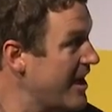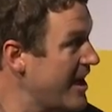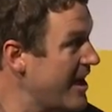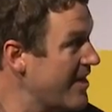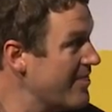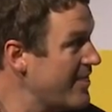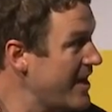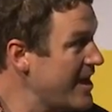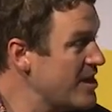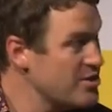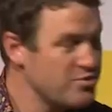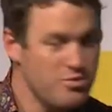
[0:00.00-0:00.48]

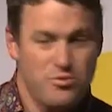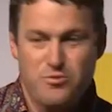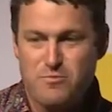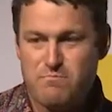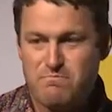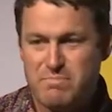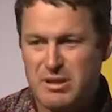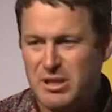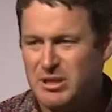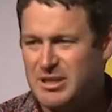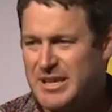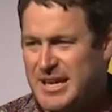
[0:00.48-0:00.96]
they do
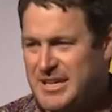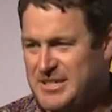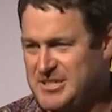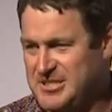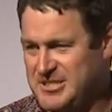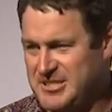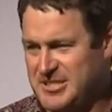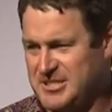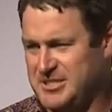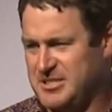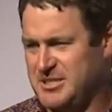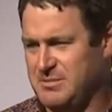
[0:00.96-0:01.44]
building
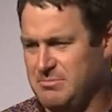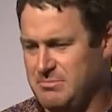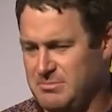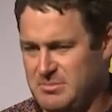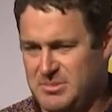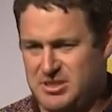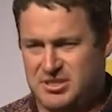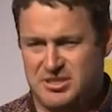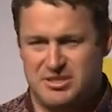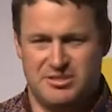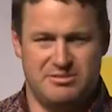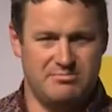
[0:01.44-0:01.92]

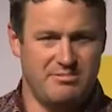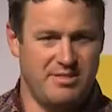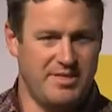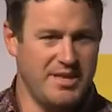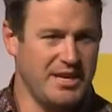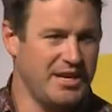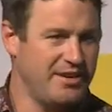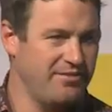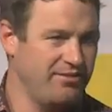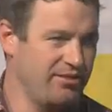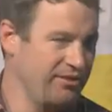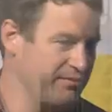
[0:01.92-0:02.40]
systems. Think
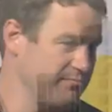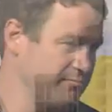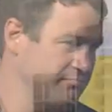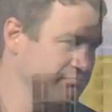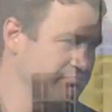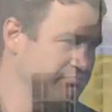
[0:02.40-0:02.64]
of them